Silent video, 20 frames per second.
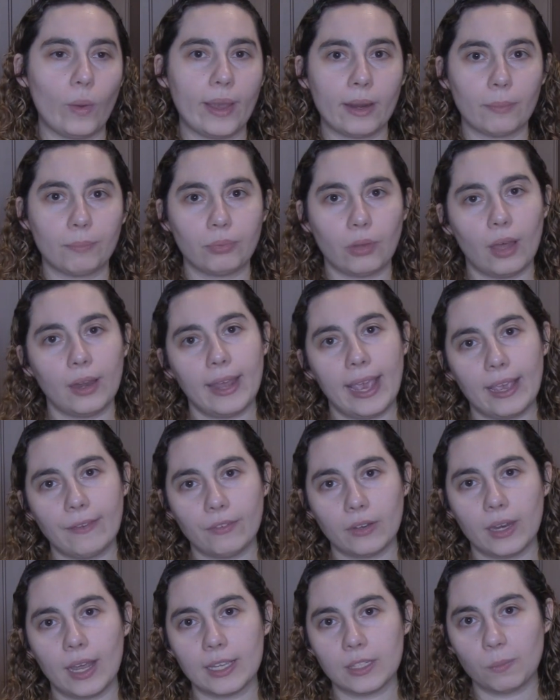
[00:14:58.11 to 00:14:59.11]
where
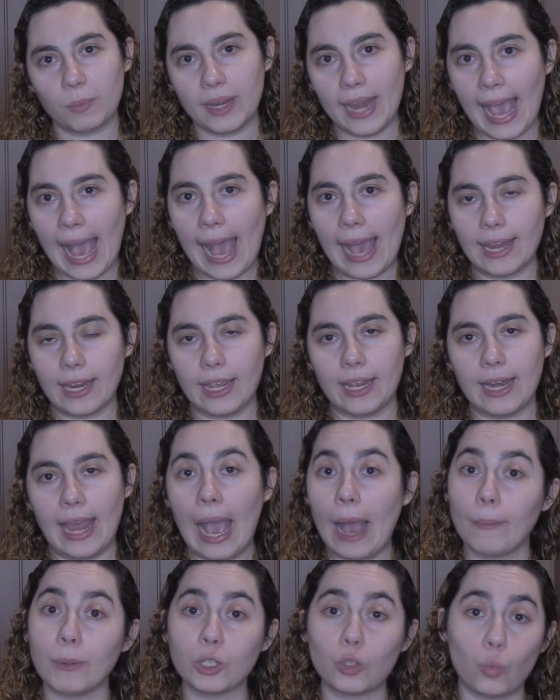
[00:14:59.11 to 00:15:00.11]
Bloodhaven has been at and
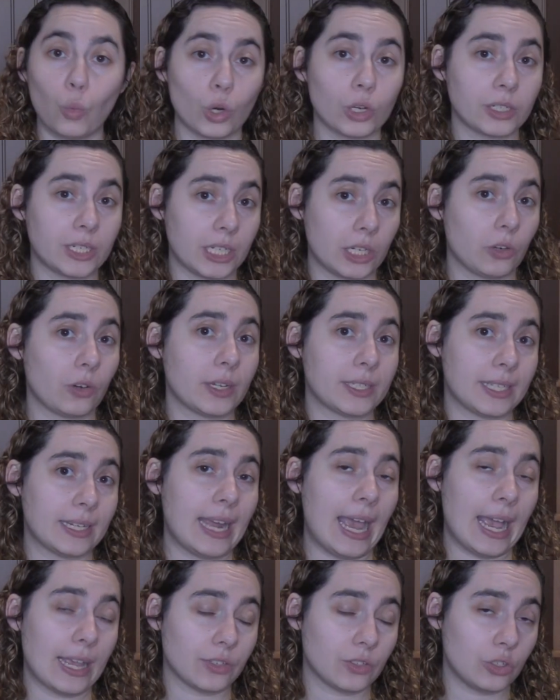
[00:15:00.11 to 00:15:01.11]
how much work Dick
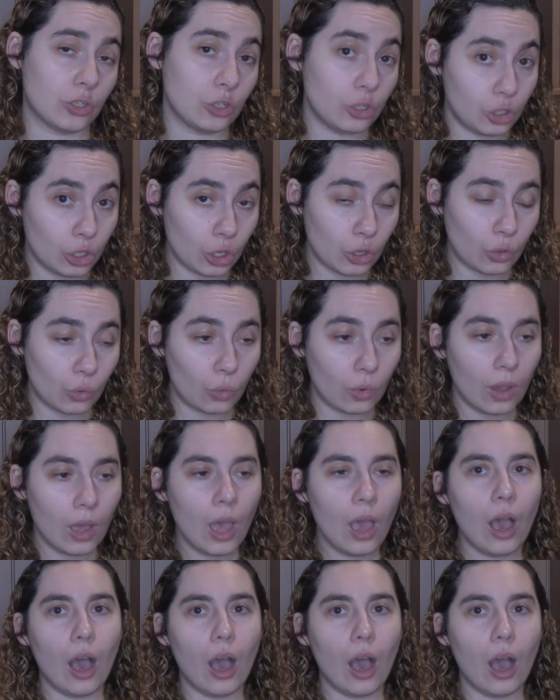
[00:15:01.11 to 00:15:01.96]
Grayson has to do.